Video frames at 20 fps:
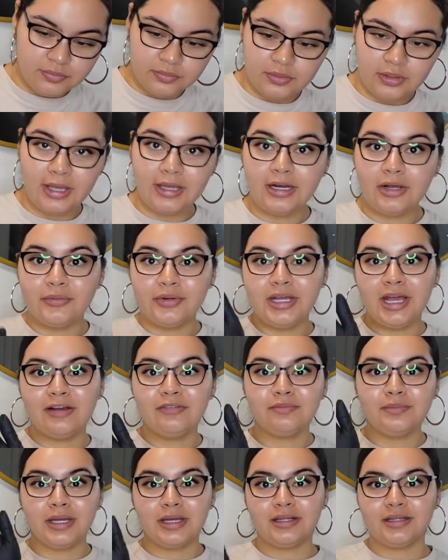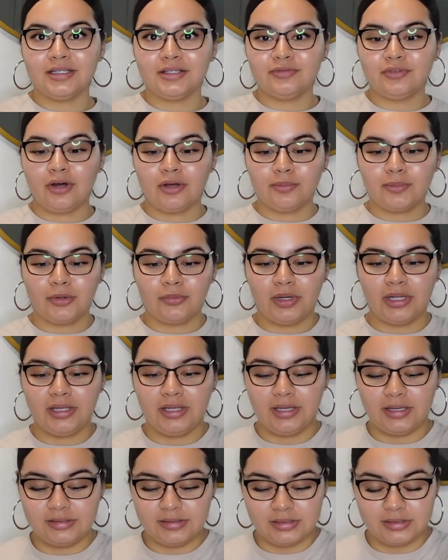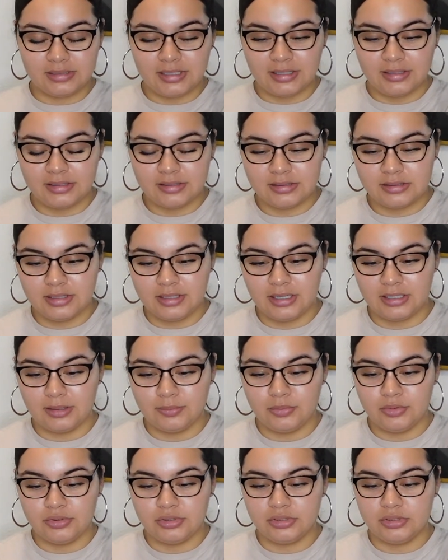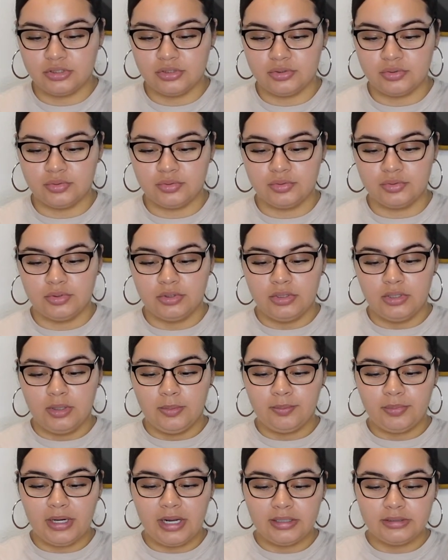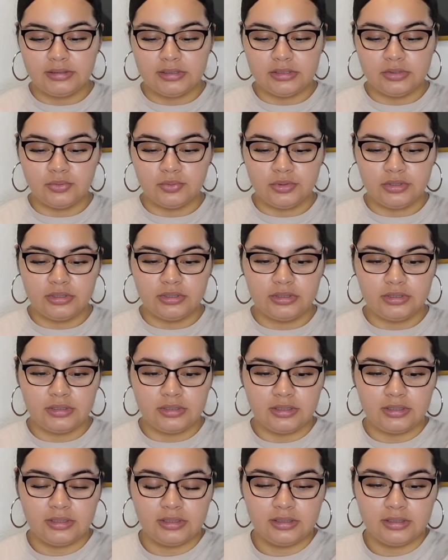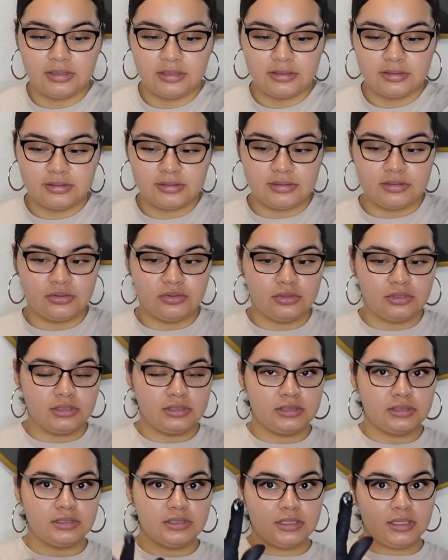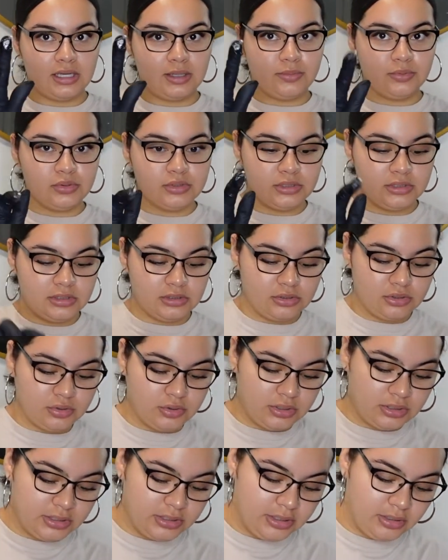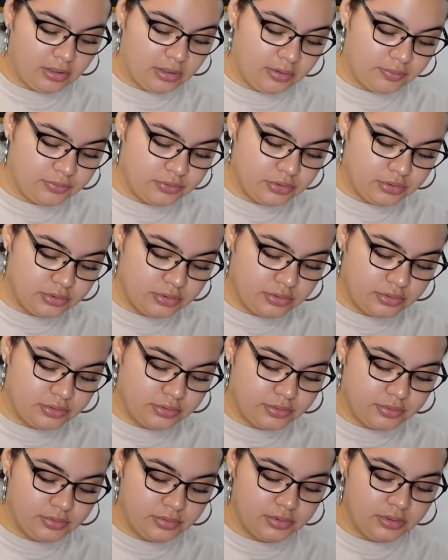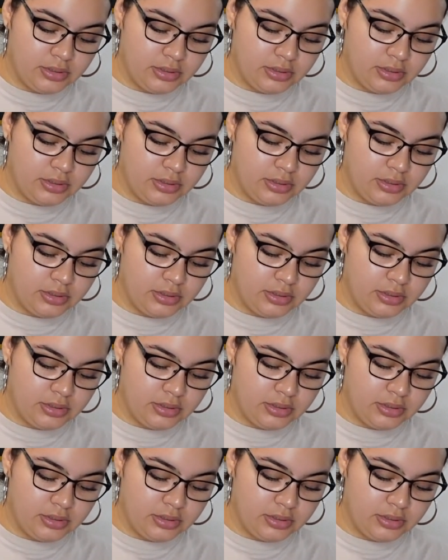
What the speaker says: And I only have my glove on my right hand since that is the hand I'm using to practice with. And since you can see, I'm using it to clean off too.